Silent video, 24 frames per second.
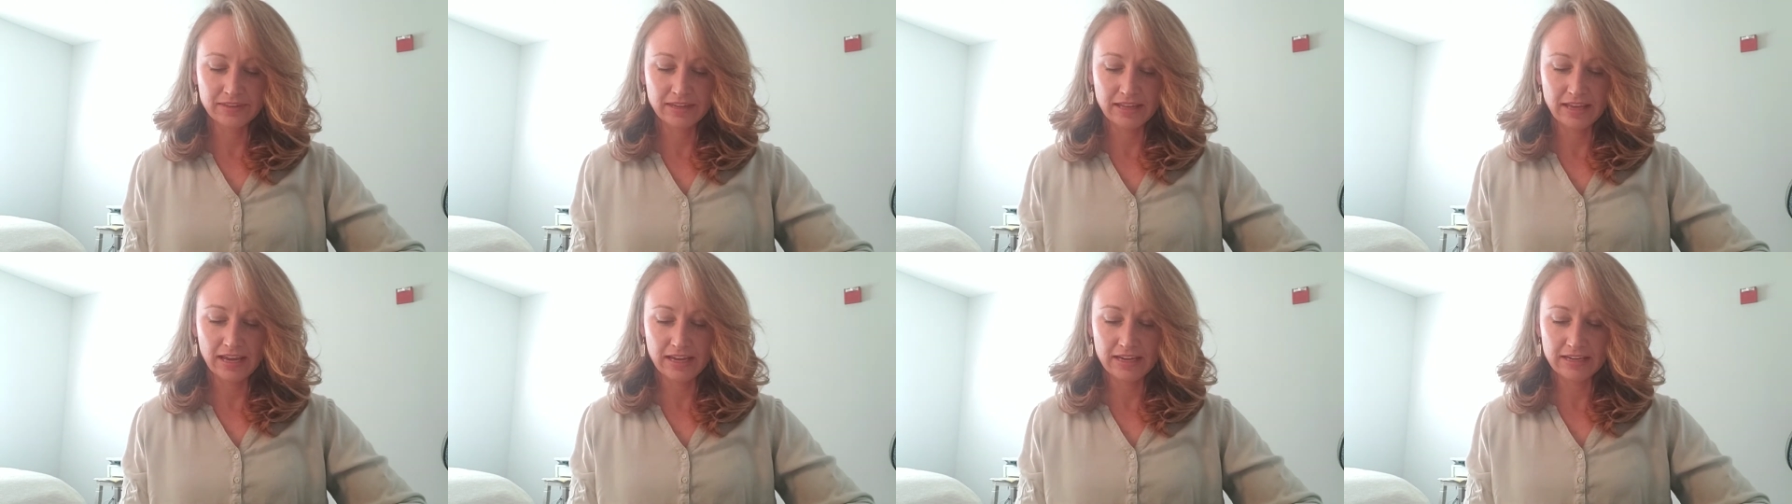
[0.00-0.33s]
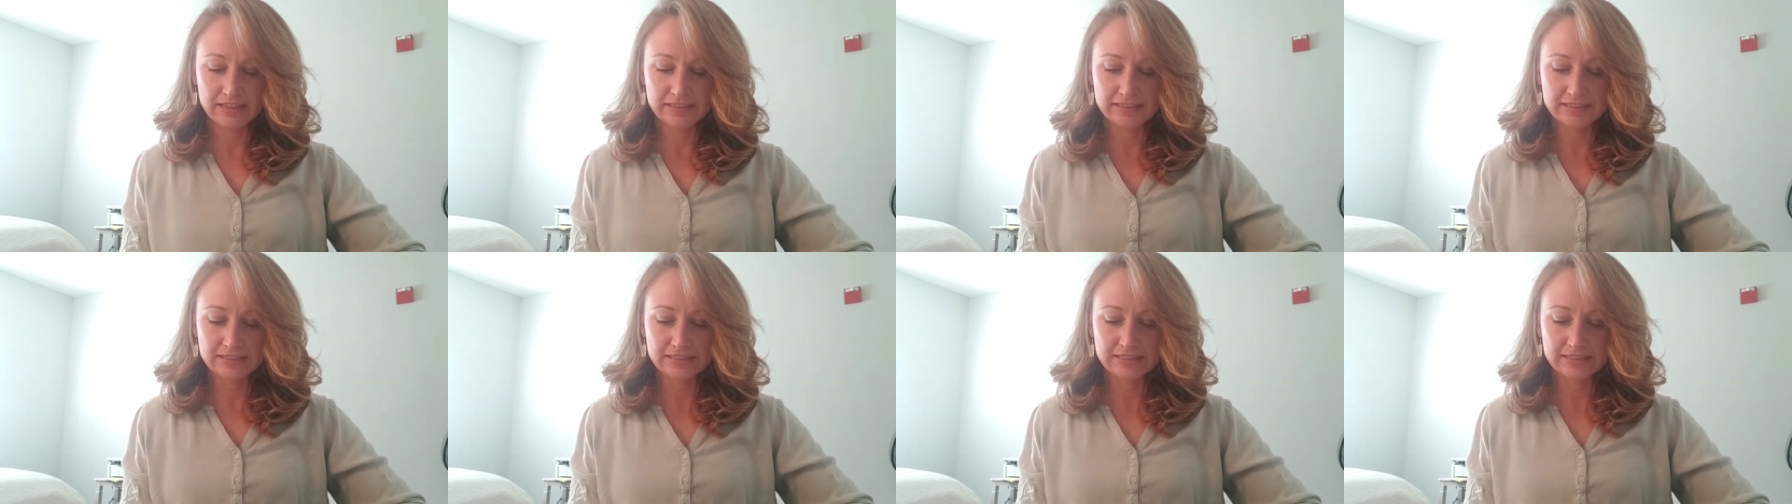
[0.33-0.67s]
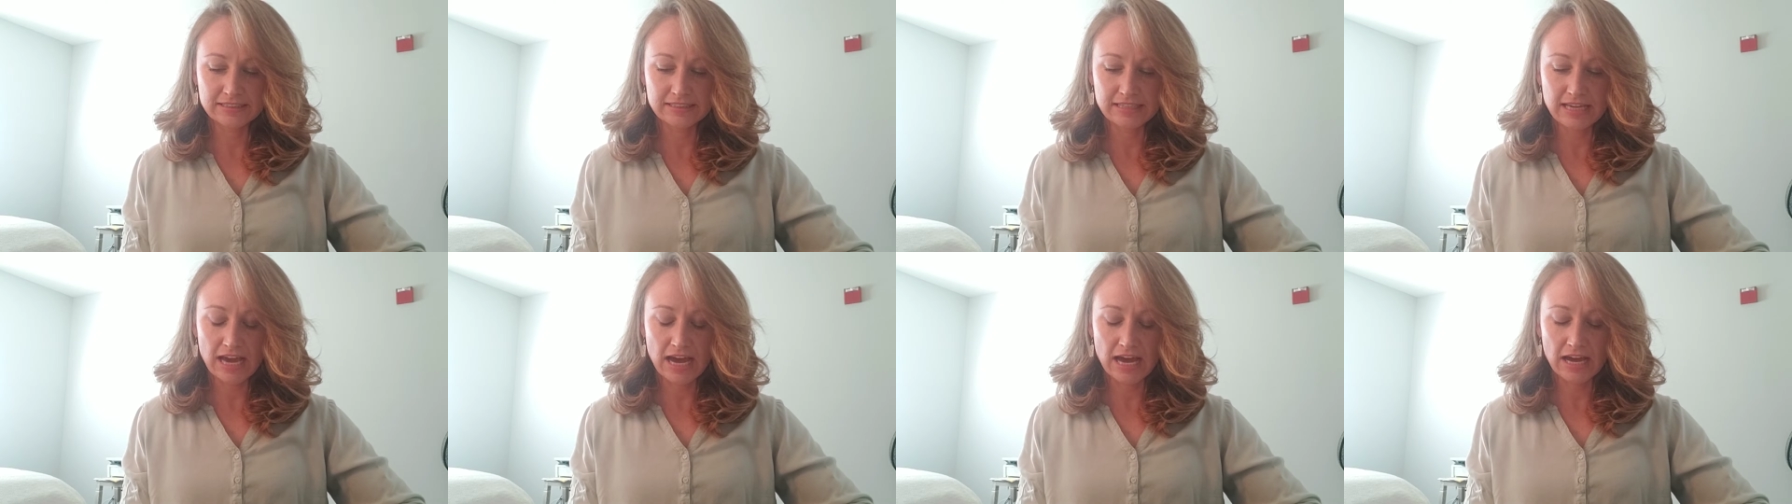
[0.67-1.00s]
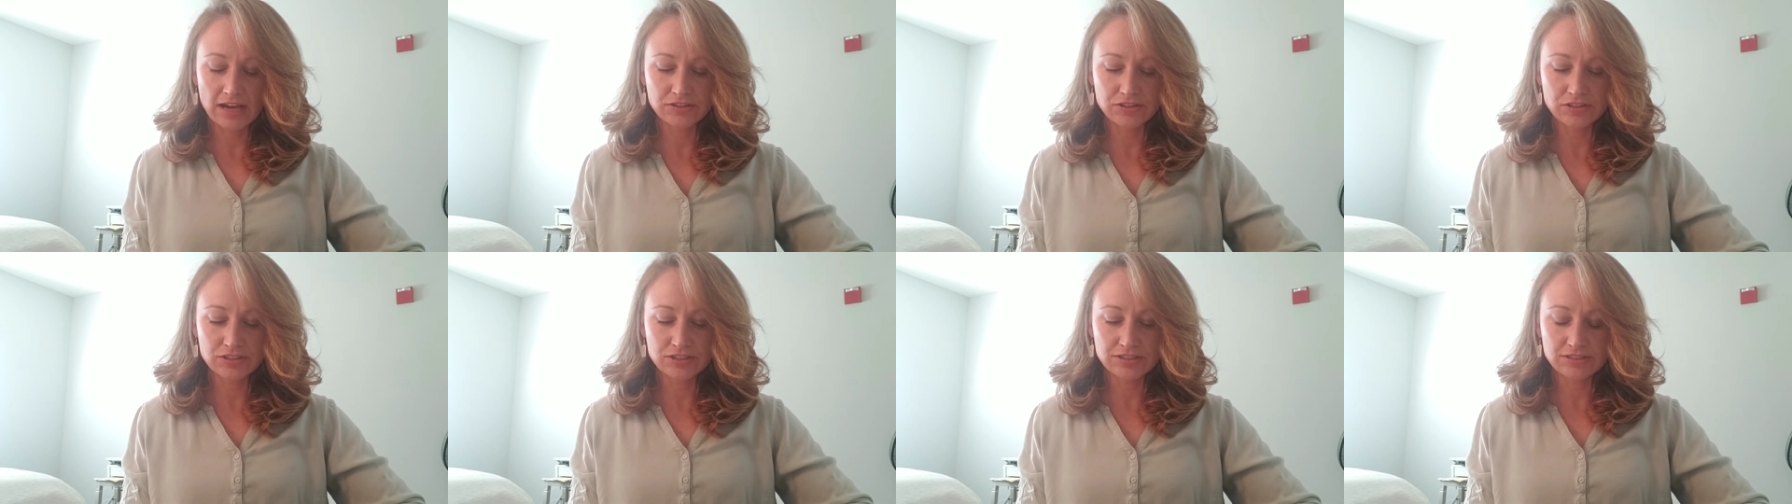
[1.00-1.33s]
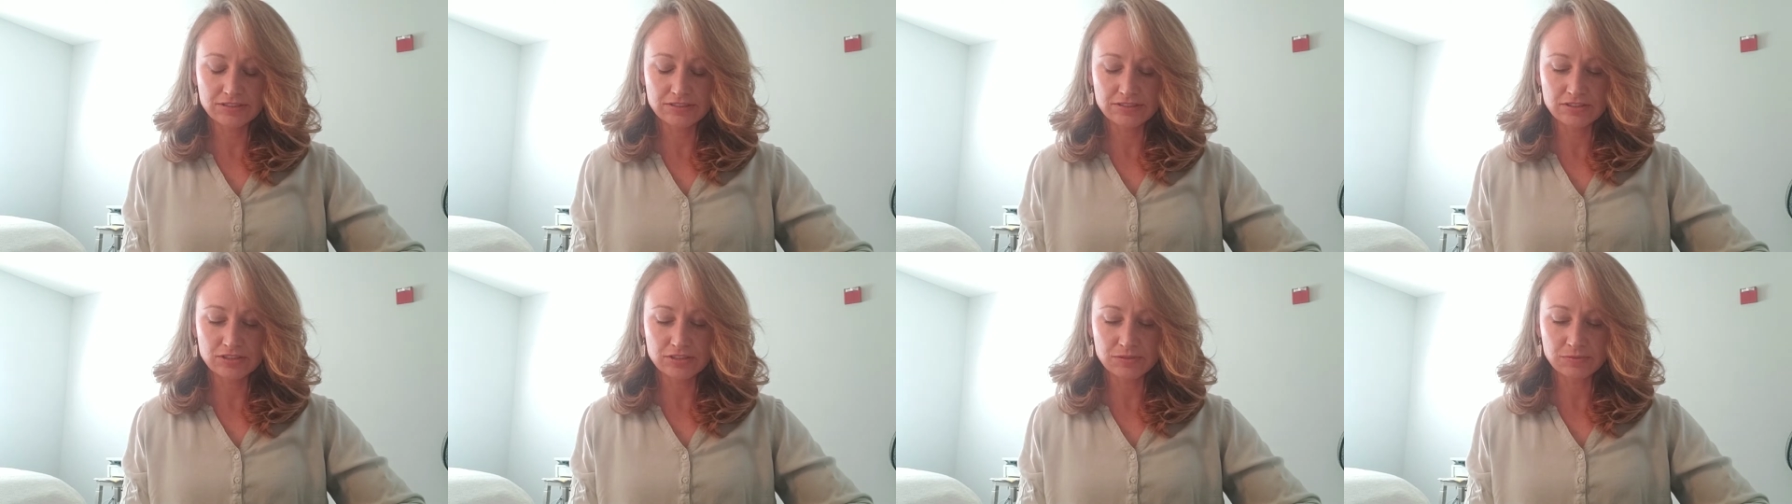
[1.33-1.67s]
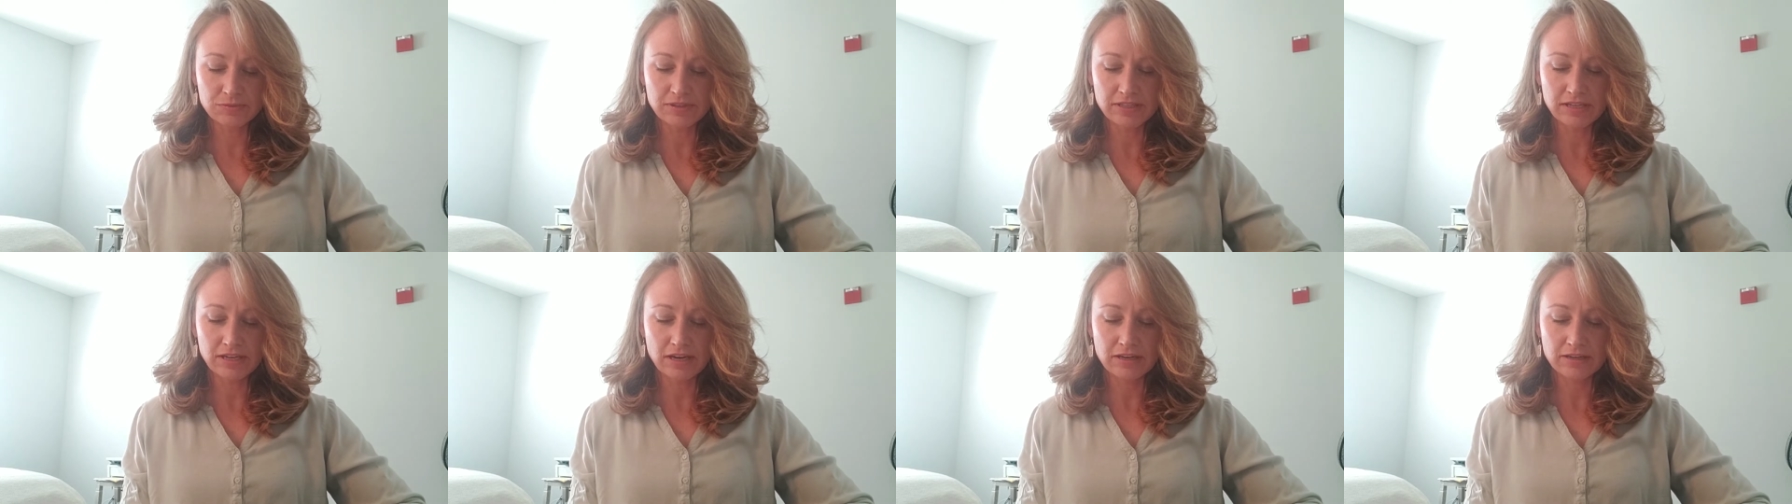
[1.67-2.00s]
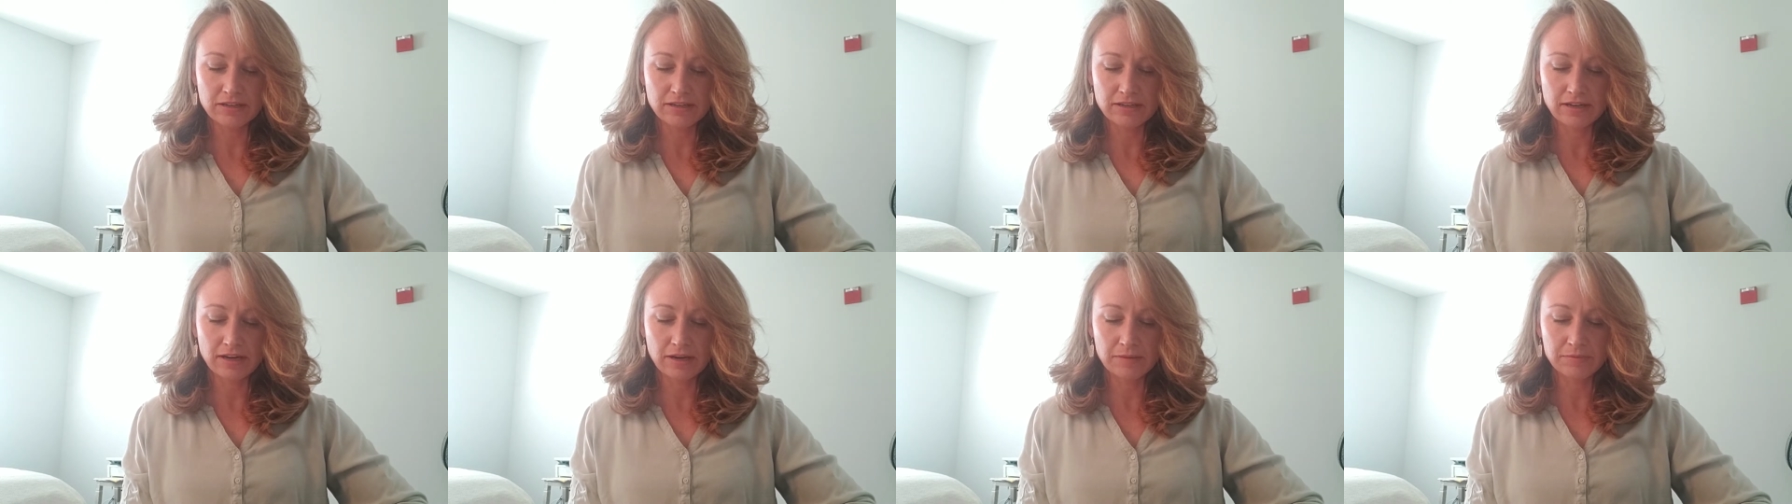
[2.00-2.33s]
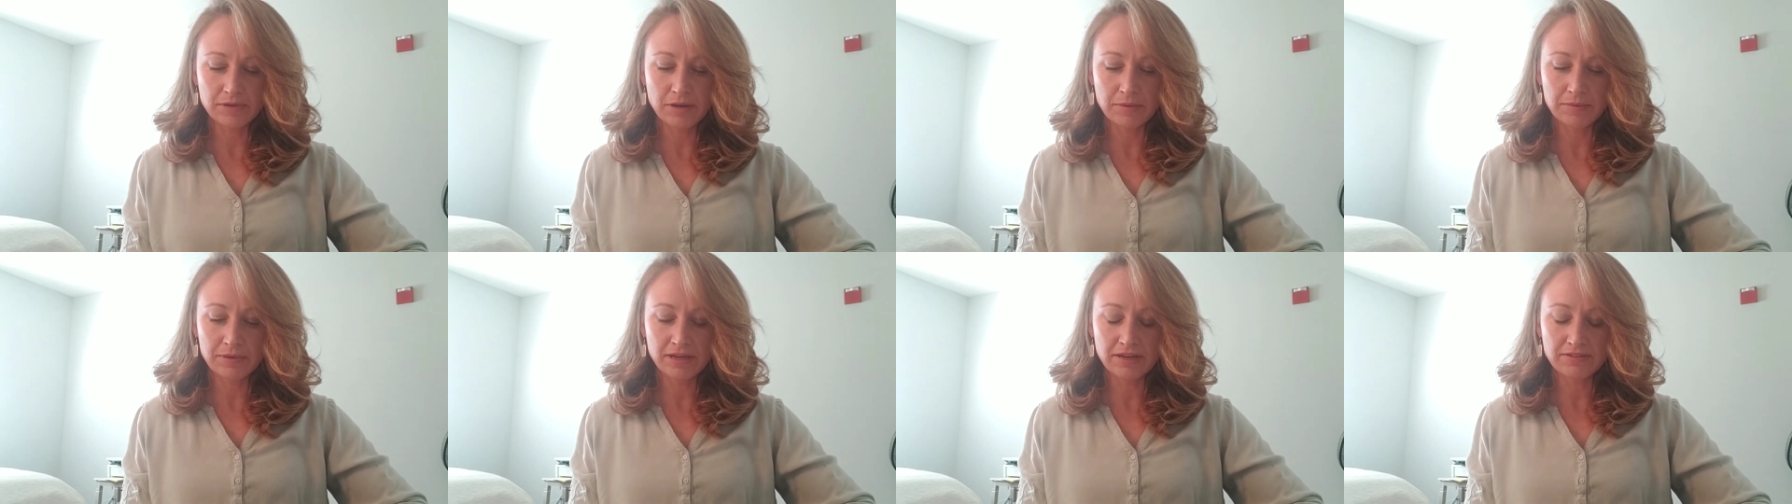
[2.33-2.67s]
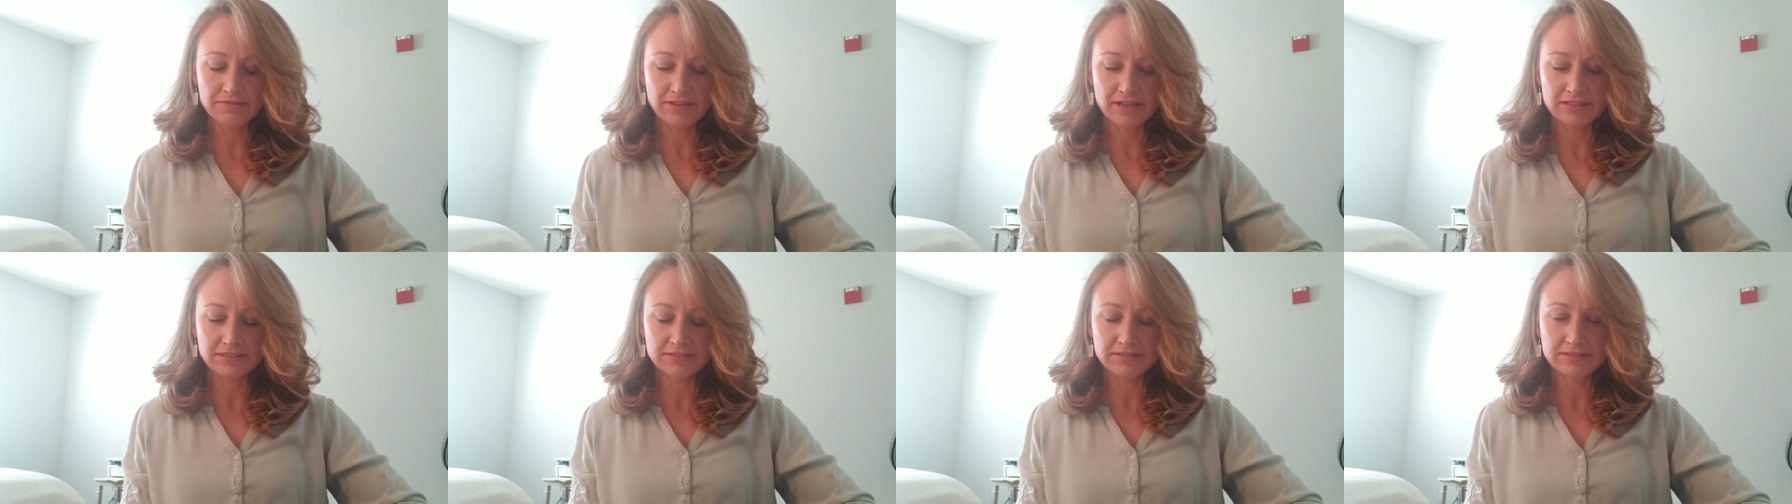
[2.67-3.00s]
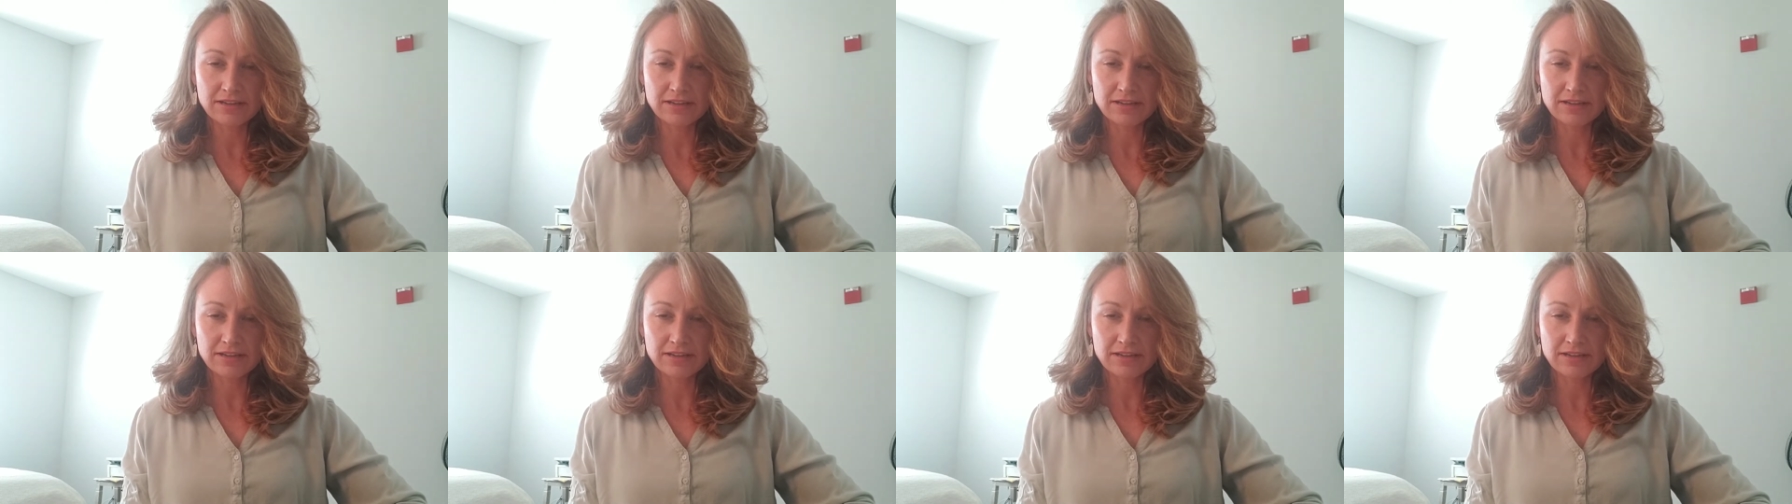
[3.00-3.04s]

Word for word: and yeah, just just with the upcoming events,